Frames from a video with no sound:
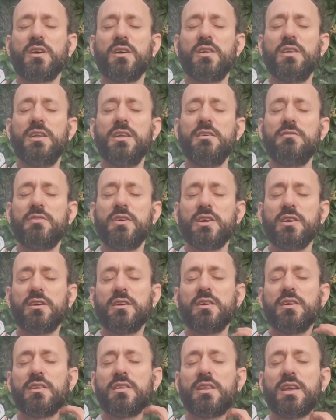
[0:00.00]
leaving
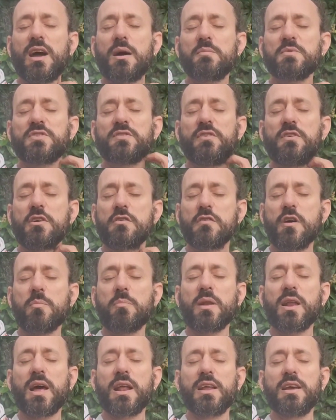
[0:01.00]
the atmosphere of our
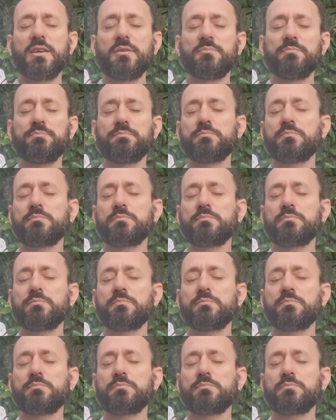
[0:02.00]
planet,